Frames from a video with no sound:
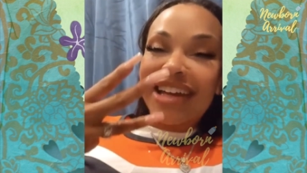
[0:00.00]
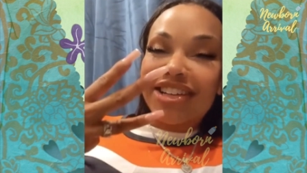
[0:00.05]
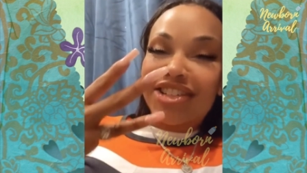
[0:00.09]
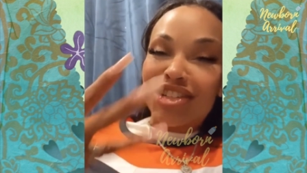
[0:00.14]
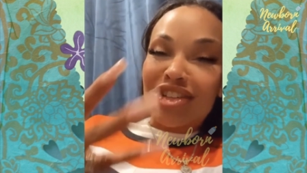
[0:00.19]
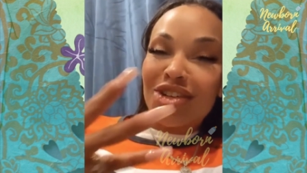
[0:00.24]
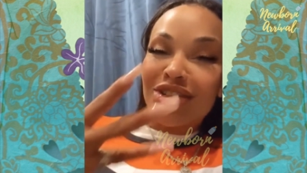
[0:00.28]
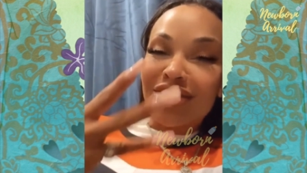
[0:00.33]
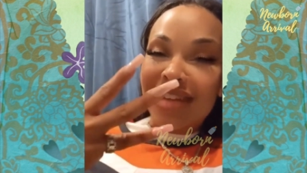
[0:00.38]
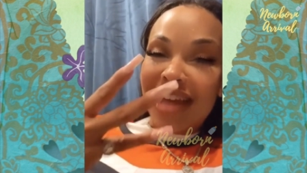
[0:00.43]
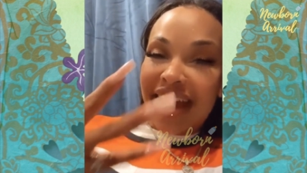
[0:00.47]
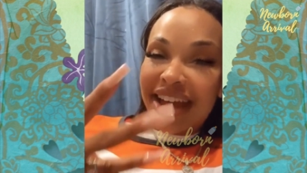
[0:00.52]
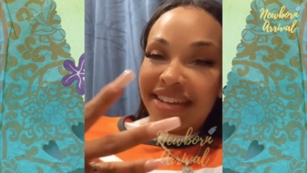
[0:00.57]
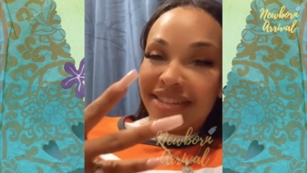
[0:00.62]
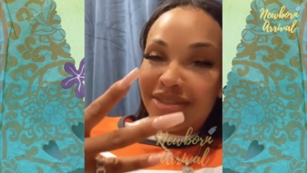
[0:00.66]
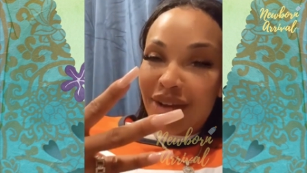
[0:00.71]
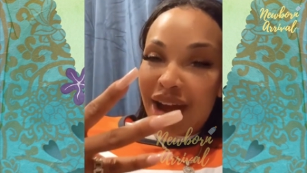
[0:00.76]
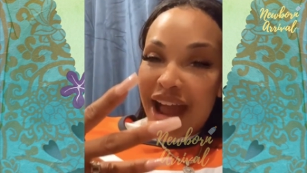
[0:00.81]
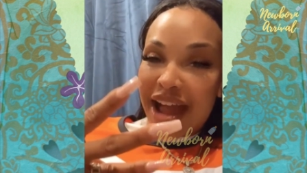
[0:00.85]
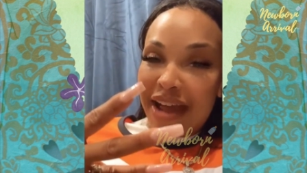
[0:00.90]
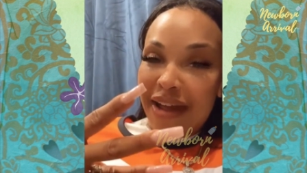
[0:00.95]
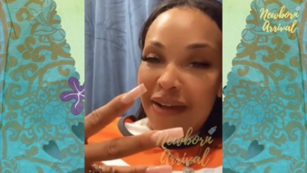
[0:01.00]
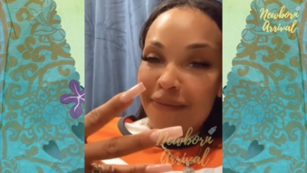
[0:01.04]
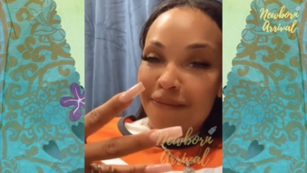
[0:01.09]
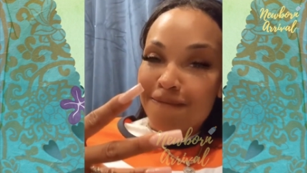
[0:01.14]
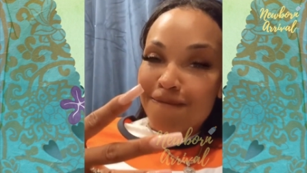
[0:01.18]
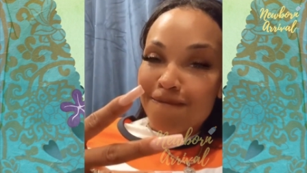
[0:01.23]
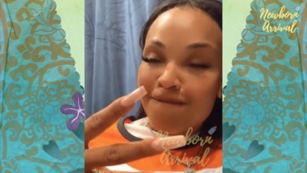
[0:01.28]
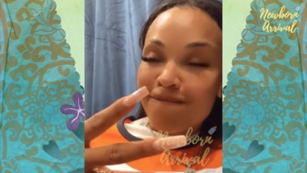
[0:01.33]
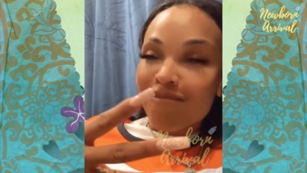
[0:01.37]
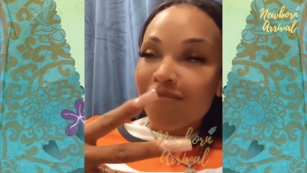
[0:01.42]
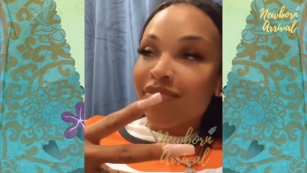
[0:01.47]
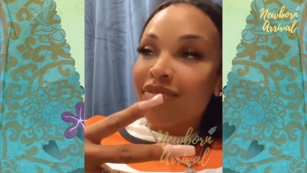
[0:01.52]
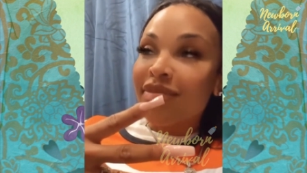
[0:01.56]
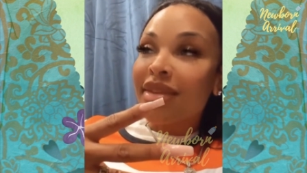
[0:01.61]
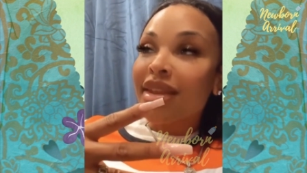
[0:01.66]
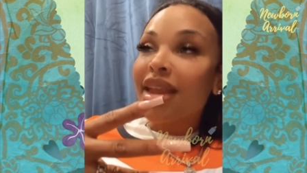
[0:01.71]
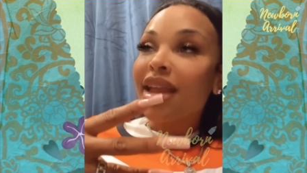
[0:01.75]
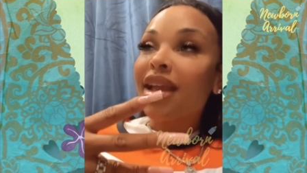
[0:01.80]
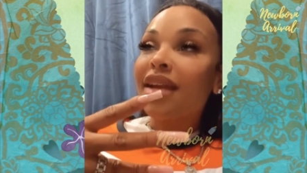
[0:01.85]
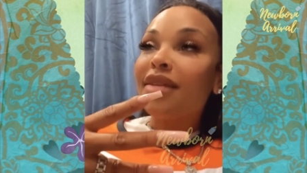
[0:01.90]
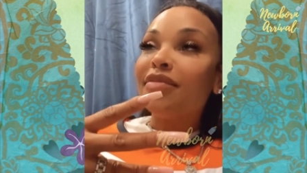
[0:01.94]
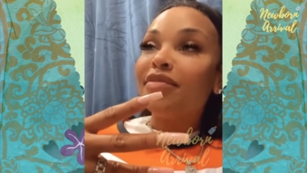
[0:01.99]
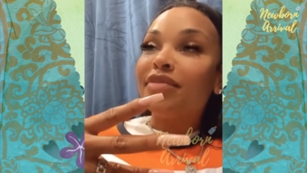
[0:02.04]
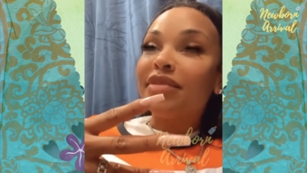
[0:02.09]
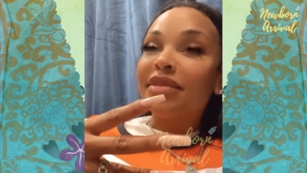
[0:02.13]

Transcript: shoot days, right? But you put up four